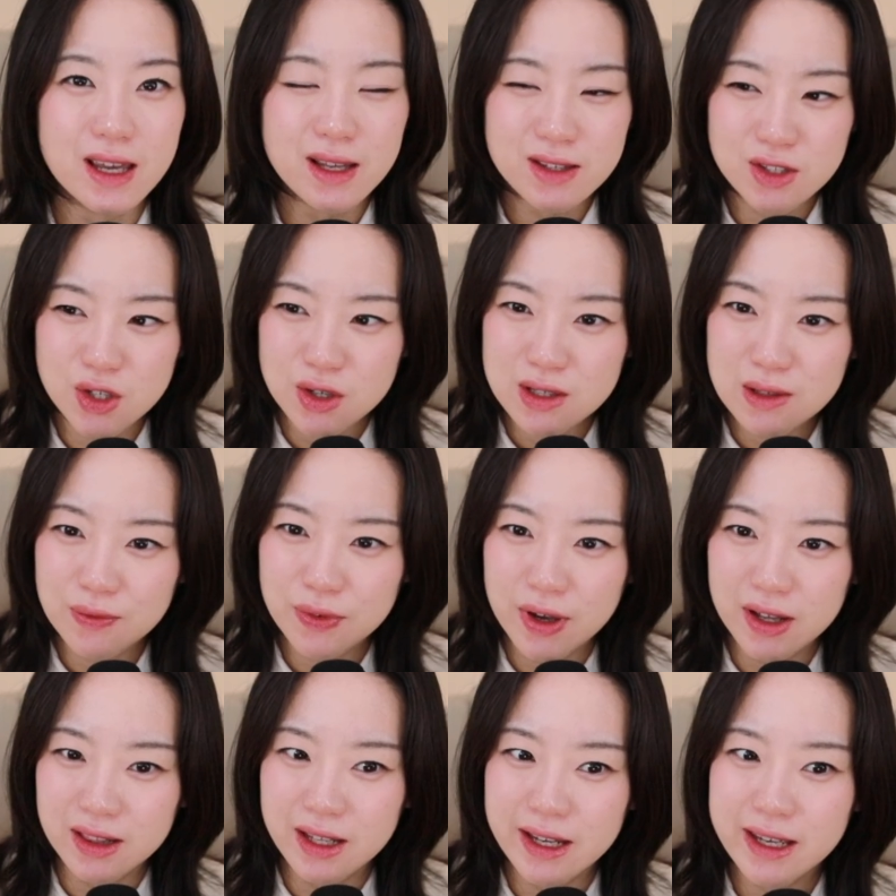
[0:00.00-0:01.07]
it just
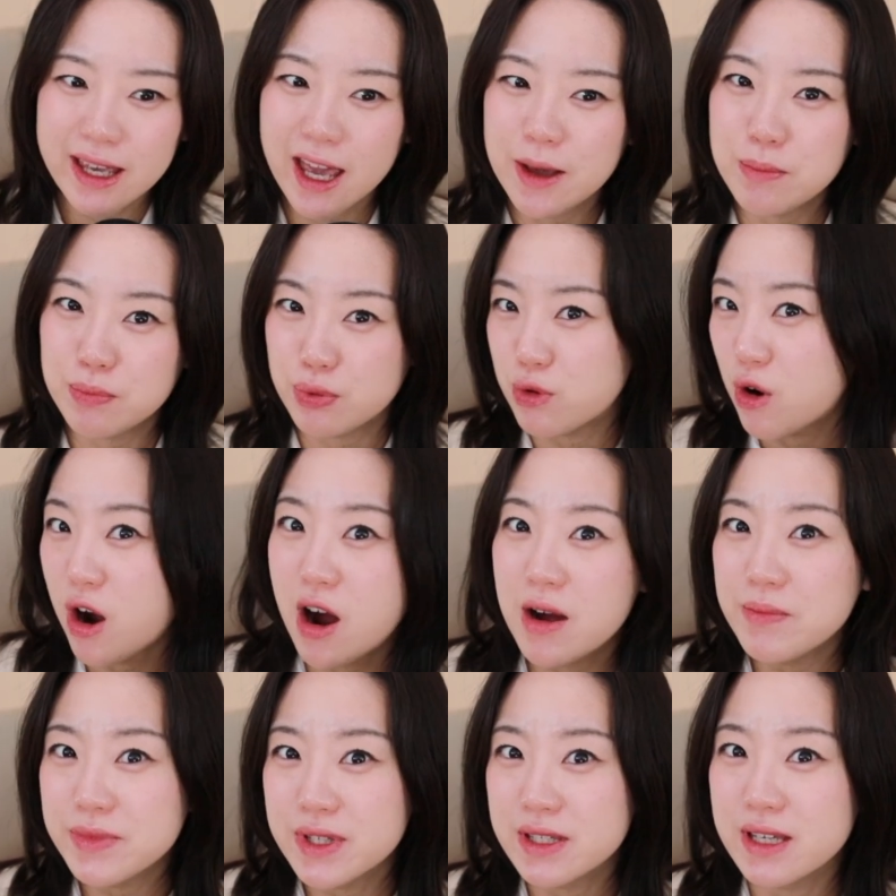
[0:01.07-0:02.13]
felt like a
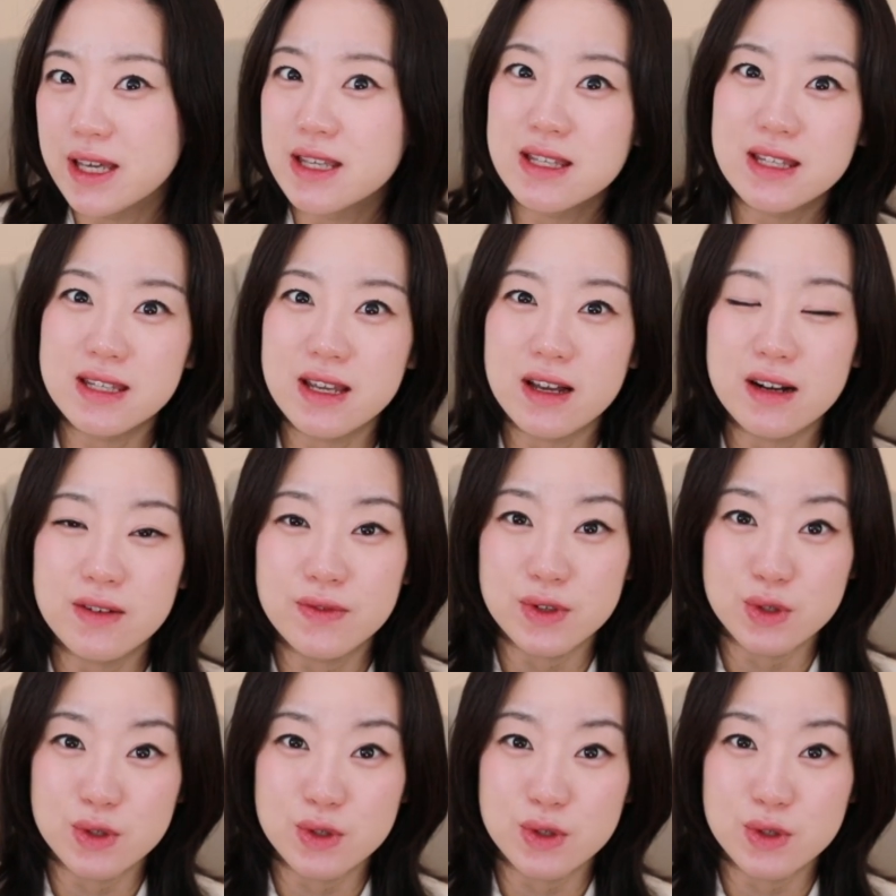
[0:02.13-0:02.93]
prompt instead of a